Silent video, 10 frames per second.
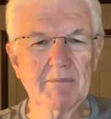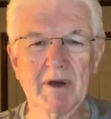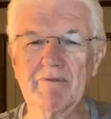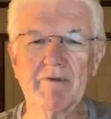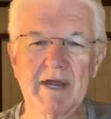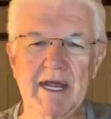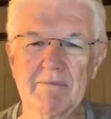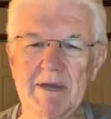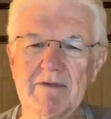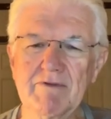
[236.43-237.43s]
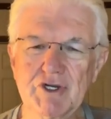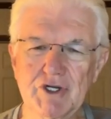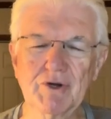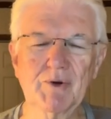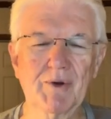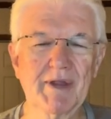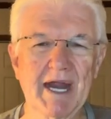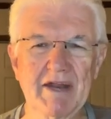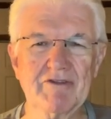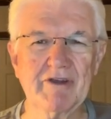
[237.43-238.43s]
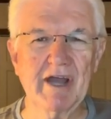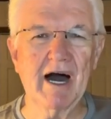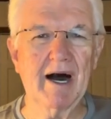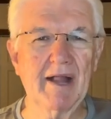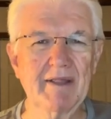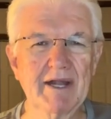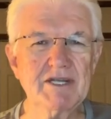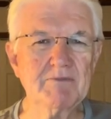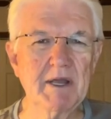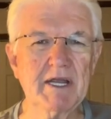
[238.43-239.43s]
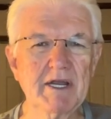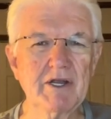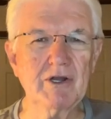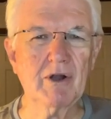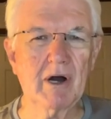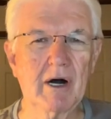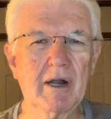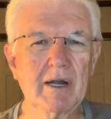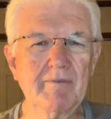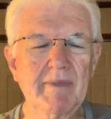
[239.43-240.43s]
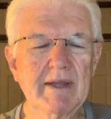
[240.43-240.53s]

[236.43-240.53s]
But, friend, be for sure that it's God that's speaking to your heart.